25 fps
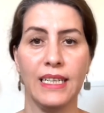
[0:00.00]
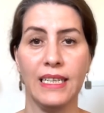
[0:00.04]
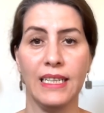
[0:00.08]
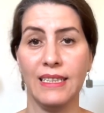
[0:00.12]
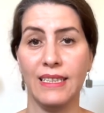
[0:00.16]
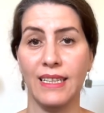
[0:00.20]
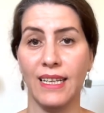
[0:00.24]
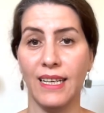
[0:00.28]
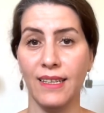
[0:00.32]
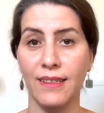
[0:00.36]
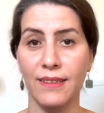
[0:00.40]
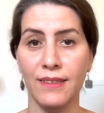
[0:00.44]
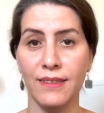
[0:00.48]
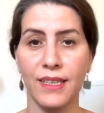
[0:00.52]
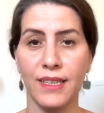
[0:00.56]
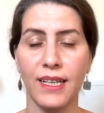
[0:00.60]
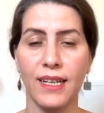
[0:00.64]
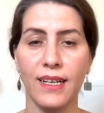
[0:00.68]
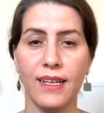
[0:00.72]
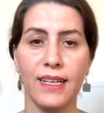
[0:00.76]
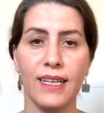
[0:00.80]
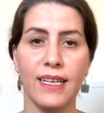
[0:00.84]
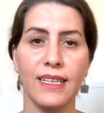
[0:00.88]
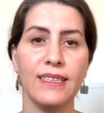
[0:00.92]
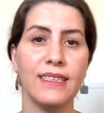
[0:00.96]

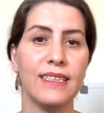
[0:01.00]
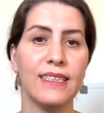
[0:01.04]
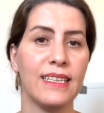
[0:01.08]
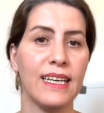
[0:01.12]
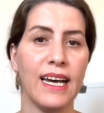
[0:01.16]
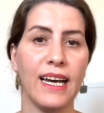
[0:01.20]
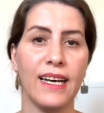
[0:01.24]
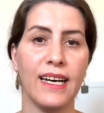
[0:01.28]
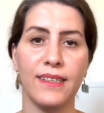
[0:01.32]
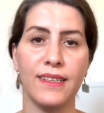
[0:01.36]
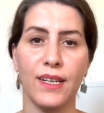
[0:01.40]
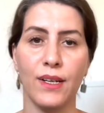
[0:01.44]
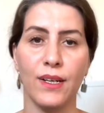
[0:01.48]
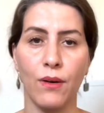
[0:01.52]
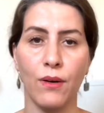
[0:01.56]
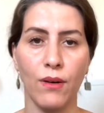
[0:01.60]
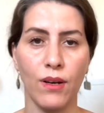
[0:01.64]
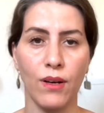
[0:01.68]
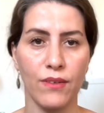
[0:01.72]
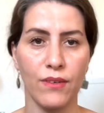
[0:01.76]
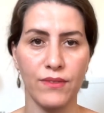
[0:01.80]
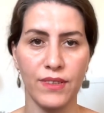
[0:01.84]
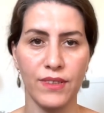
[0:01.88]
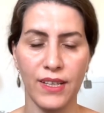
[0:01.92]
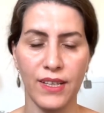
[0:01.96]
that
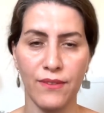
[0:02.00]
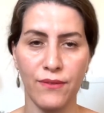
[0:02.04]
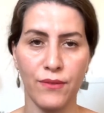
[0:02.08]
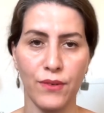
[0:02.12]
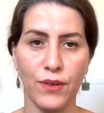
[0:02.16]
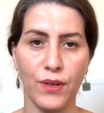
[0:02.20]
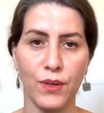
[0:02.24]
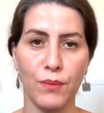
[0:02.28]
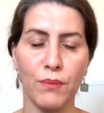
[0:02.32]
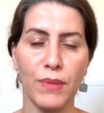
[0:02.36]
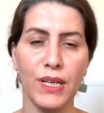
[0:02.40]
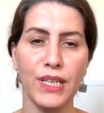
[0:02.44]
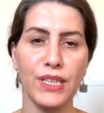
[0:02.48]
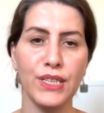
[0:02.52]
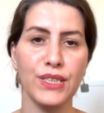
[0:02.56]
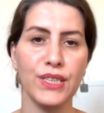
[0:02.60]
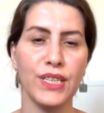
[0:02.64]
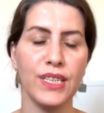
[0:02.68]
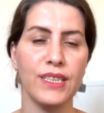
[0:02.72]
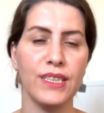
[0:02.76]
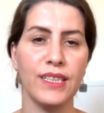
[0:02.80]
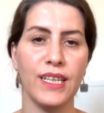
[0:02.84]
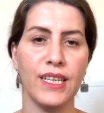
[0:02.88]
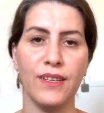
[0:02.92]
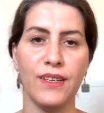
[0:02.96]
relevant to your
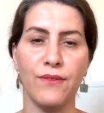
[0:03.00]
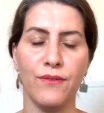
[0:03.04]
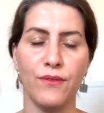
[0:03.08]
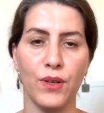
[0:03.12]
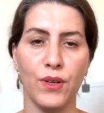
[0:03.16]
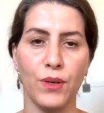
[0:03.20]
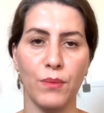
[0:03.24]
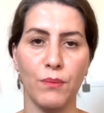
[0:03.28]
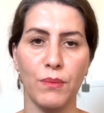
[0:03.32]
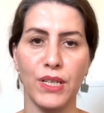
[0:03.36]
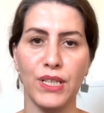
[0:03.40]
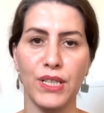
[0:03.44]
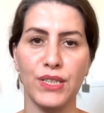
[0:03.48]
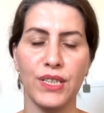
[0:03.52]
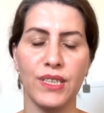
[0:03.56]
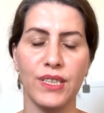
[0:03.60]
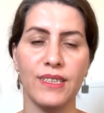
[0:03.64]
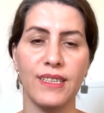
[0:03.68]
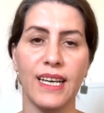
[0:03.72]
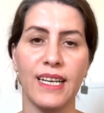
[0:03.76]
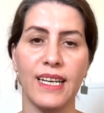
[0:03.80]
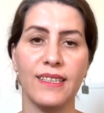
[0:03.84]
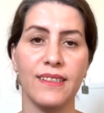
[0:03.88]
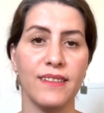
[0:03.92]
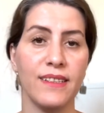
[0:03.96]
subject, and
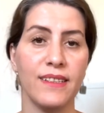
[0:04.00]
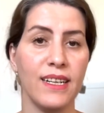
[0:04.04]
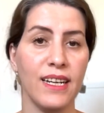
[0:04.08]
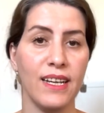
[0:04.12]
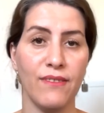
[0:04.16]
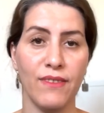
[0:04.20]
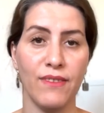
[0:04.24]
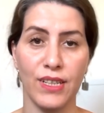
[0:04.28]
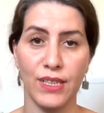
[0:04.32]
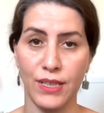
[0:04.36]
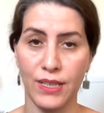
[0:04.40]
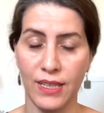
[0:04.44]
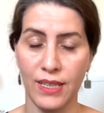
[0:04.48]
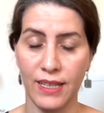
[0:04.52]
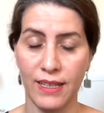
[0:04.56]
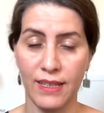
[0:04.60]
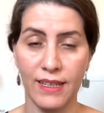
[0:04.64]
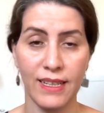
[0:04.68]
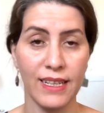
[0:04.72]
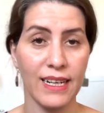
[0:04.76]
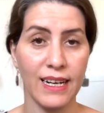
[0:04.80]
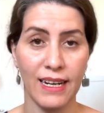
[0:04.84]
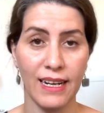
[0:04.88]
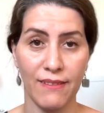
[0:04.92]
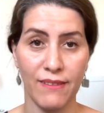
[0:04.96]
turn it into a
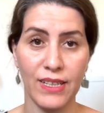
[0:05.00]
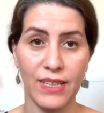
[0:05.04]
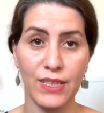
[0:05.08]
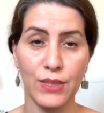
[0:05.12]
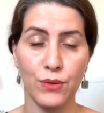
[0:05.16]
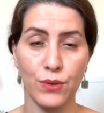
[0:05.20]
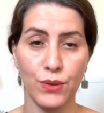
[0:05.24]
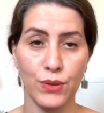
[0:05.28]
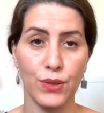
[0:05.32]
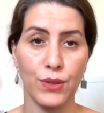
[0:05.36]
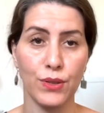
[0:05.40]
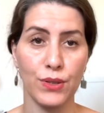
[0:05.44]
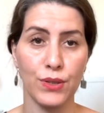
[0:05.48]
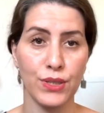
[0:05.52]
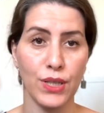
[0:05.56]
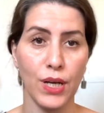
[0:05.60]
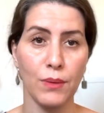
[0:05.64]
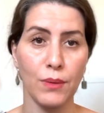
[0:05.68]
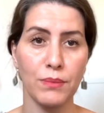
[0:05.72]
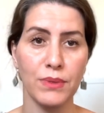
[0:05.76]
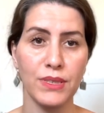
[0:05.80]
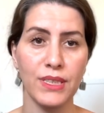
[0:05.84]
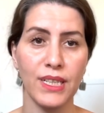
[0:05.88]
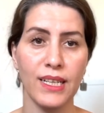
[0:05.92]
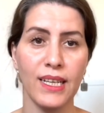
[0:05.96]

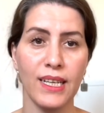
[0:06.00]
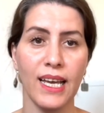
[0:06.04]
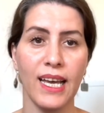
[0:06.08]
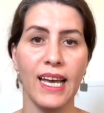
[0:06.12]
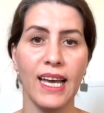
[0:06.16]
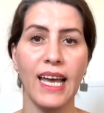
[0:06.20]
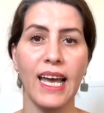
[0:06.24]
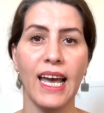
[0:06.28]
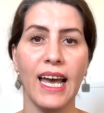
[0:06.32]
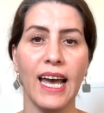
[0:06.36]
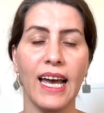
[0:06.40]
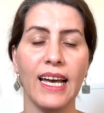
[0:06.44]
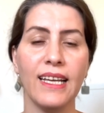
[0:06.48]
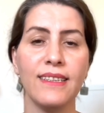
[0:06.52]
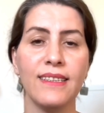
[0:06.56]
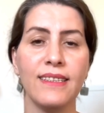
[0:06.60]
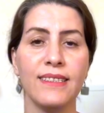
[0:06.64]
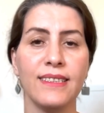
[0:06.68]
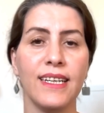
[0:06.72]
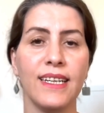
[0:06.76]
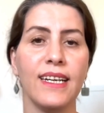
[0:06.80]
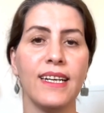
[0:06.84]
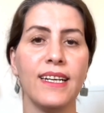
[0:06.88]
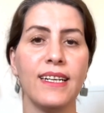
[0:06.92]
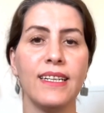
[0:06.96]
structured design,
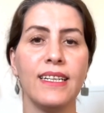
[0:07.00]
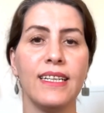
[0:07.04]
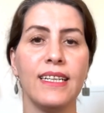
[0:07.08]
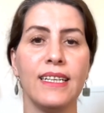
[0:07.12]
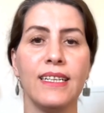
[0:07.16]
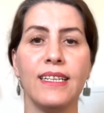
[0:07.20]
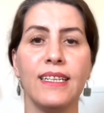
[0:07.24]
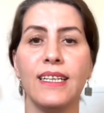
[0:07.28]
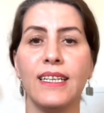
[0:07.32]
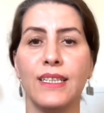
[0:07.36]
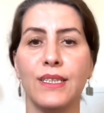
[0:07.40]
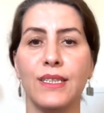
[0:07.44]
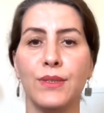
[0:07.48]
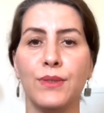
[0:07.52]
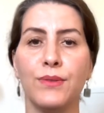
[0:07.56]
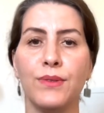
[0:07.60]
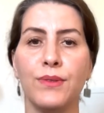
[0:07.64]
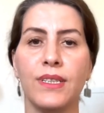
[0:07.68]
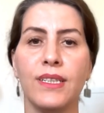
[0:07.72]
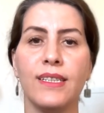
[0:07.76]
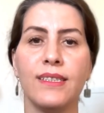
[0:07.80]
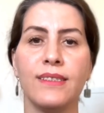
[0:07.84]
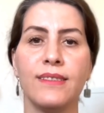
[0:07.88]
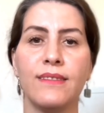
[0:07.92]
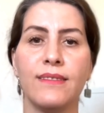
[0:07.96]
document, or
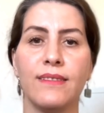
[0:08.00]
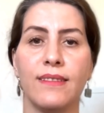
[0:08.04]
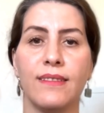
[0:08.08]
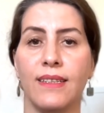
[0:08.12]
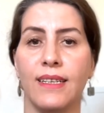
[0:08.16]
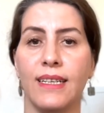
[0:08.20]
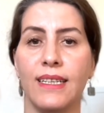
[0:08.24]
presentation.